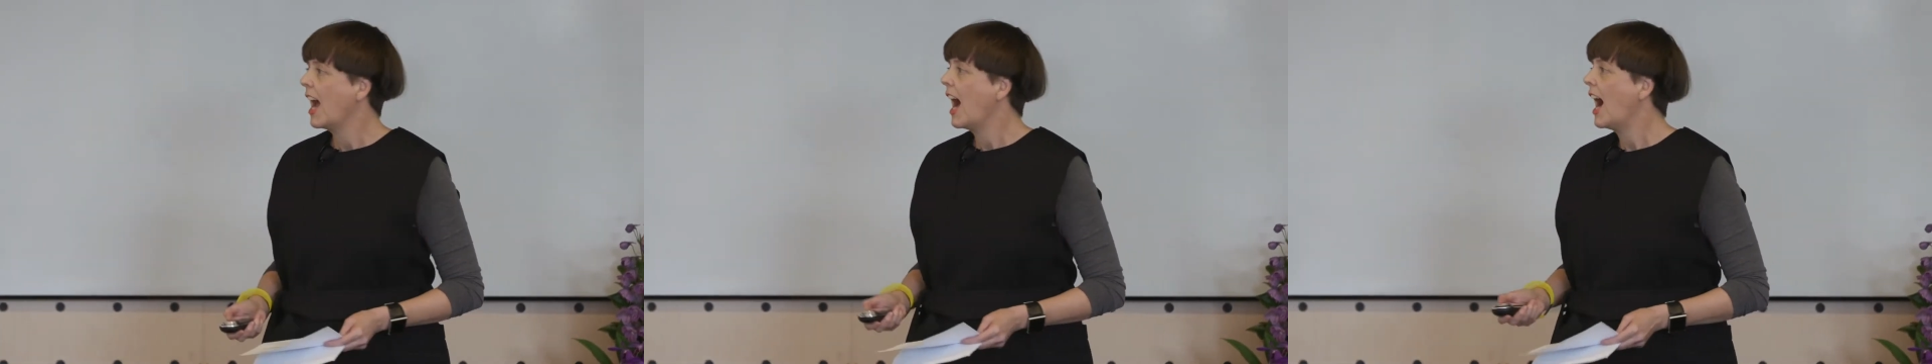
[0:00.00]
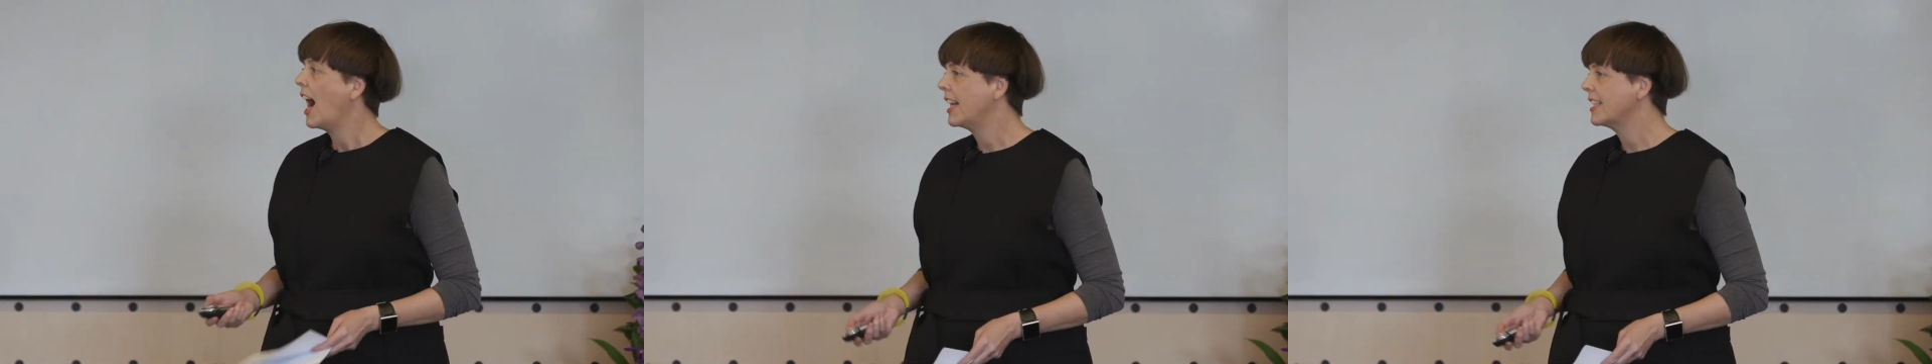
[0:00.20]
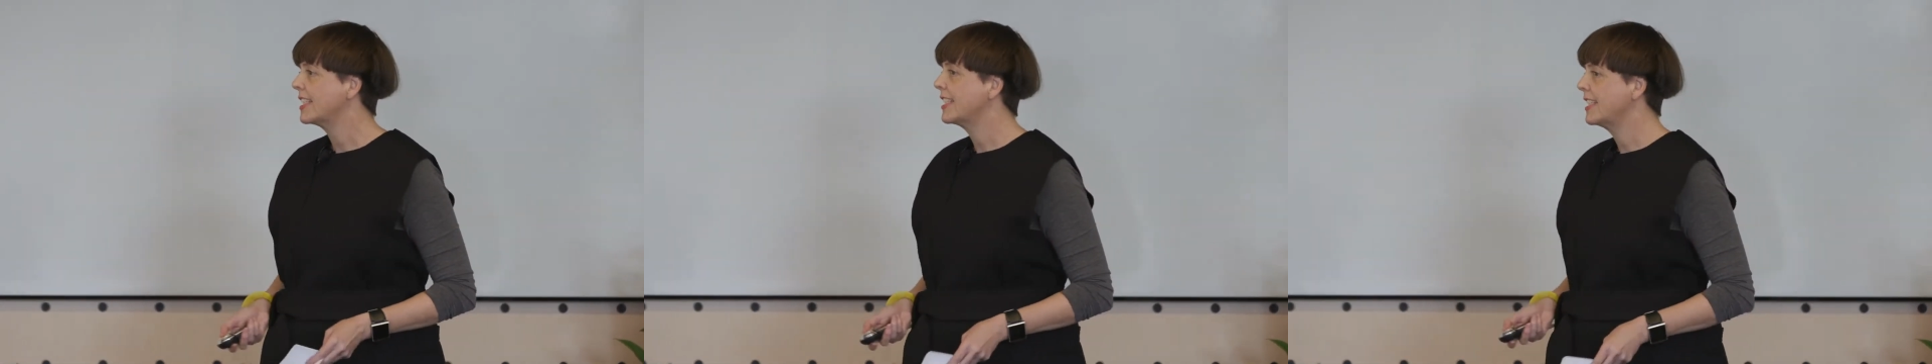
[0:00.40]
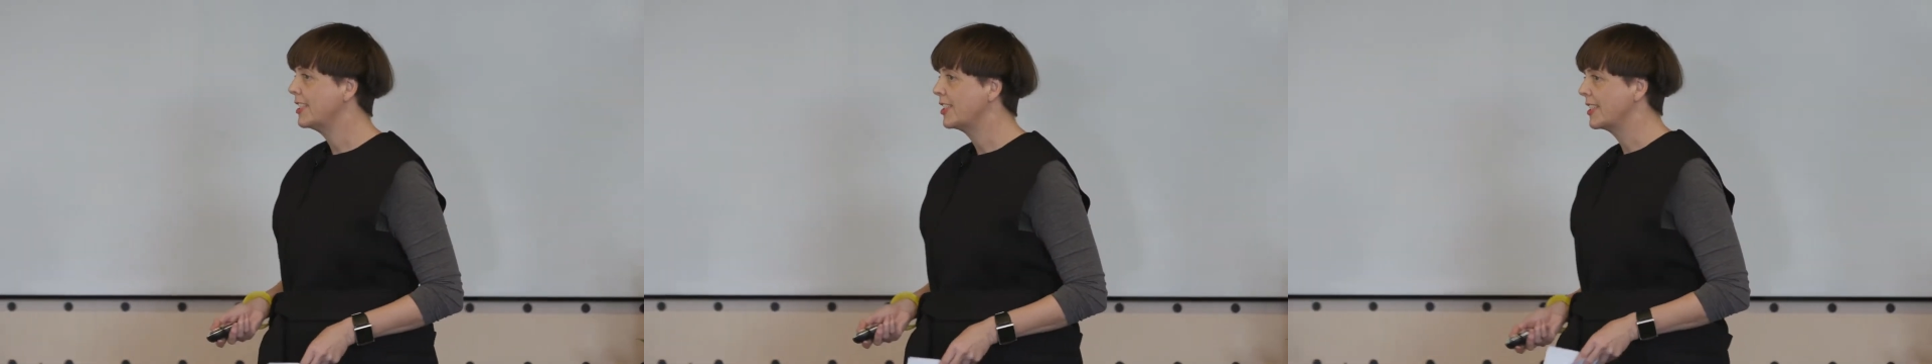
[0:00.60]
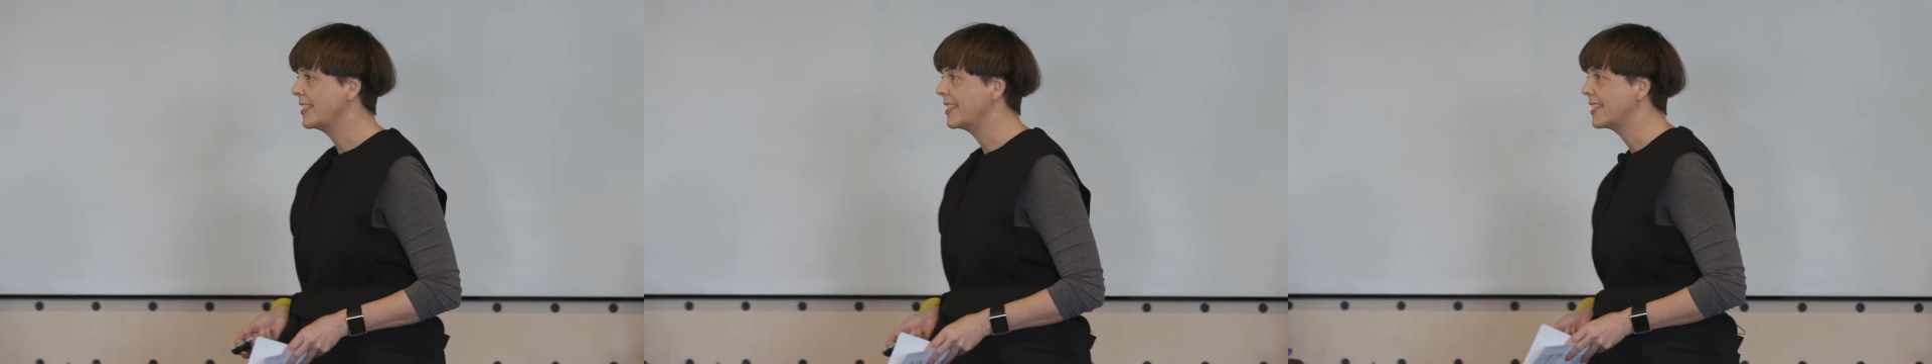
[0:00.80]
Hard
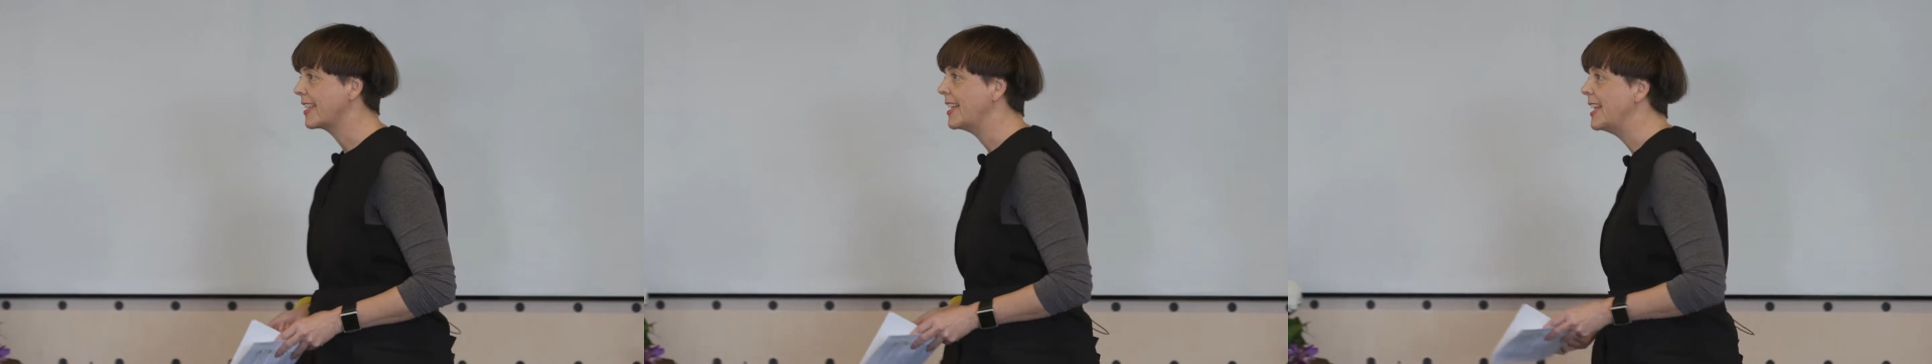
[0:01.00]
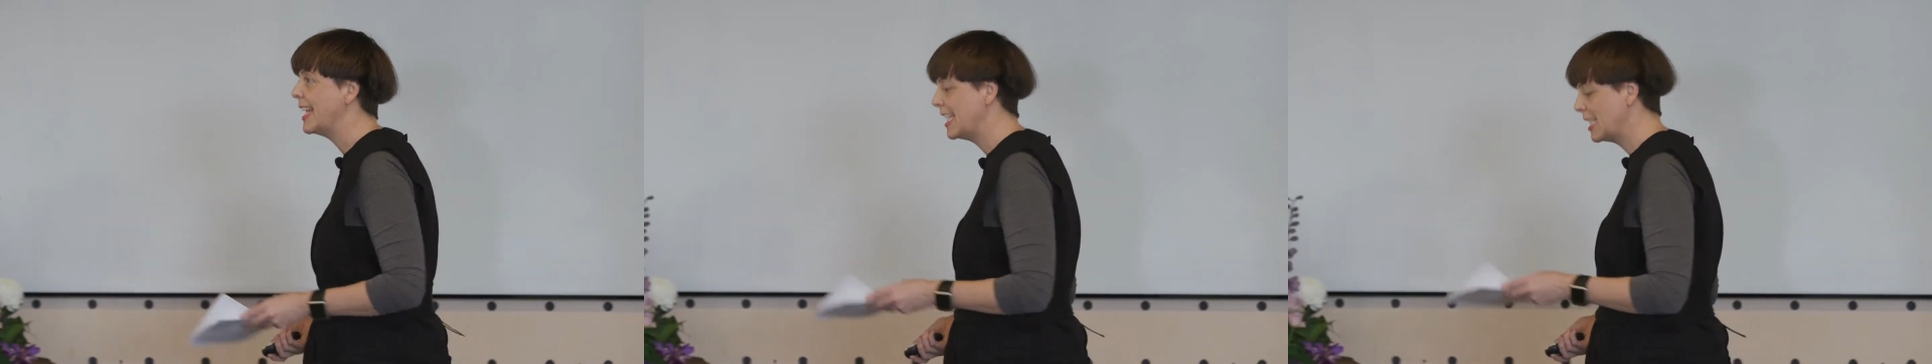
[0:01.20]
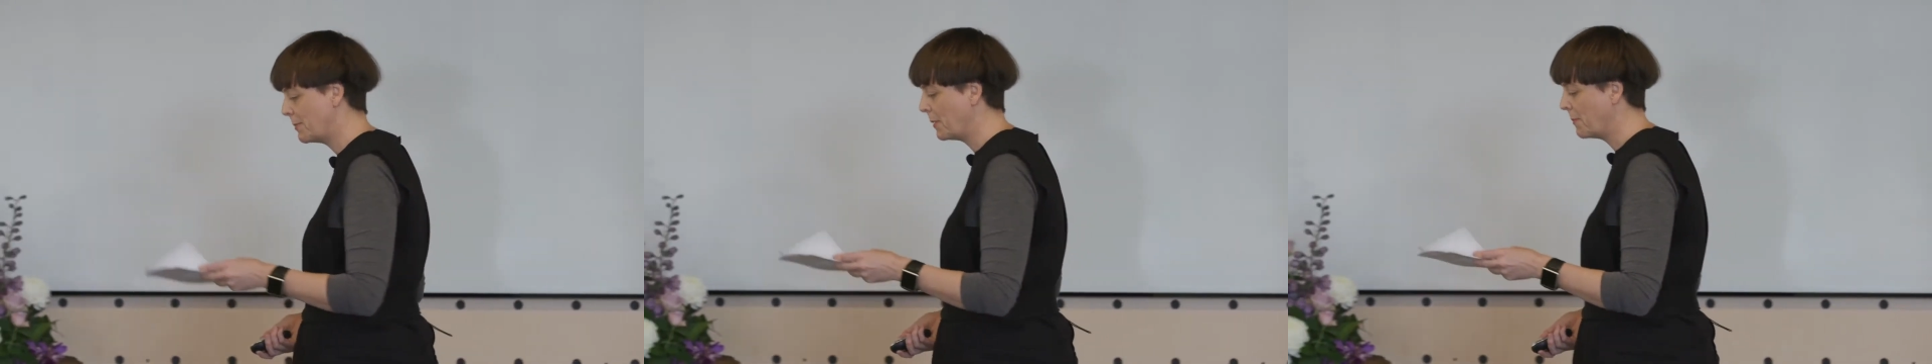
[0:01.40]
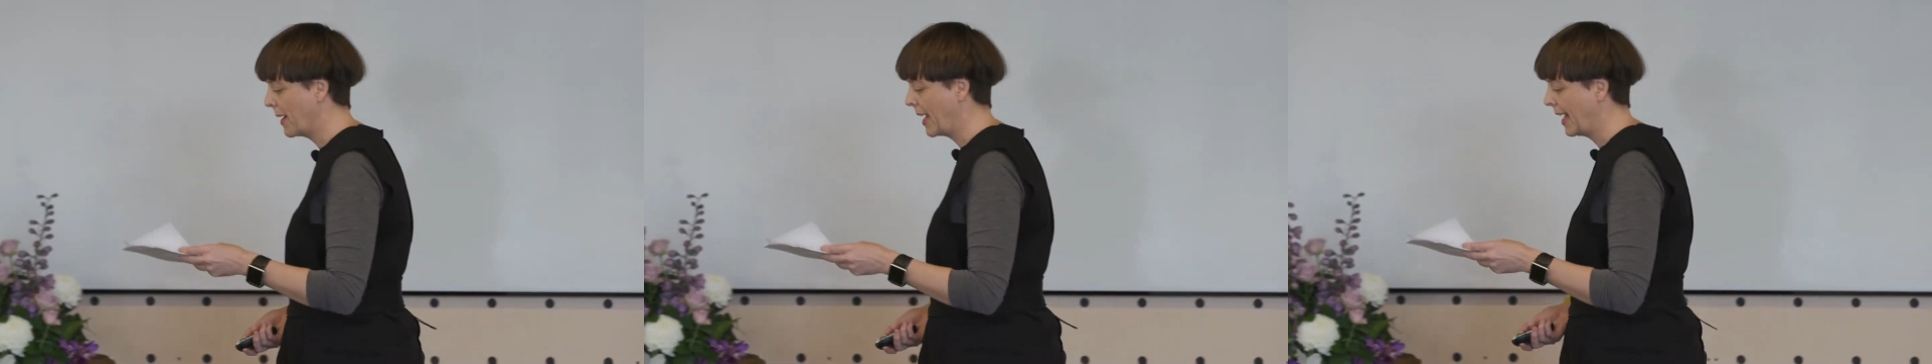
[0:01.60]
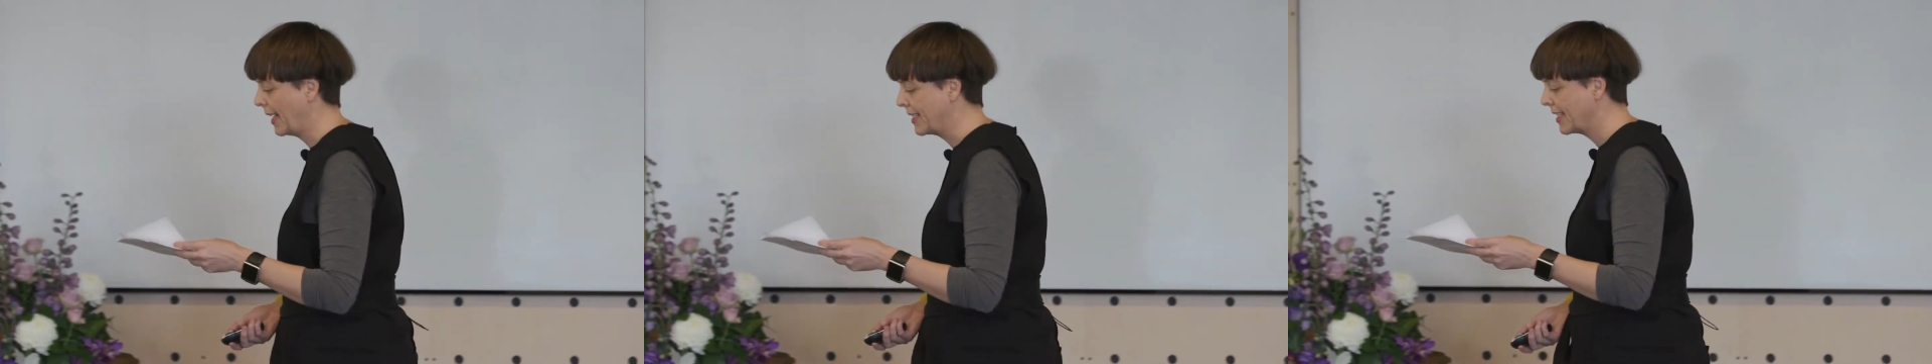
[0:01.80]
decisions need to be
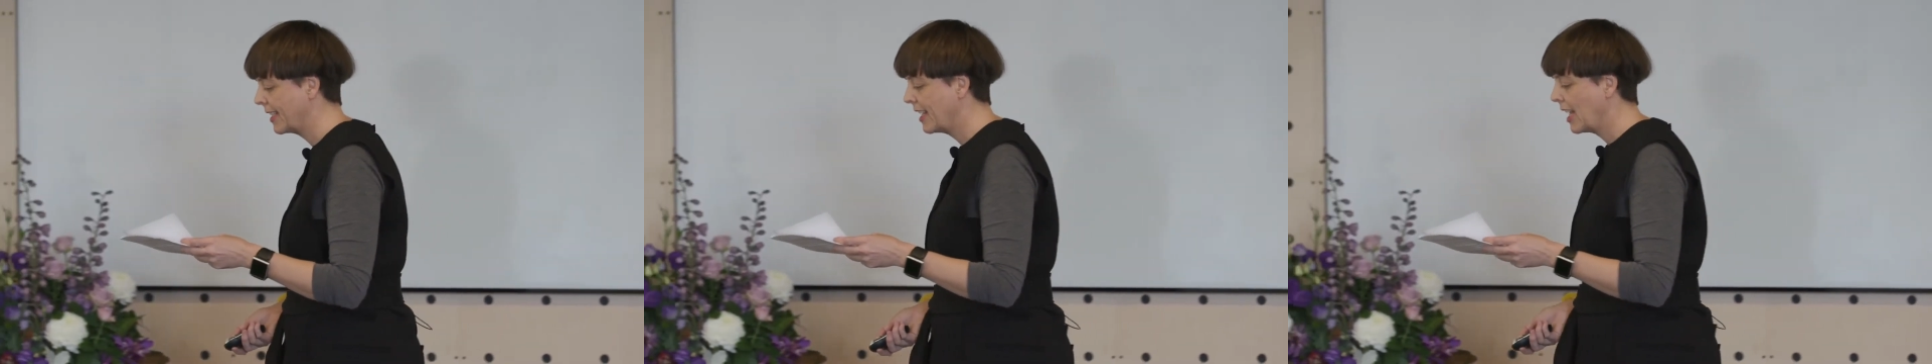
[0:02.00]
made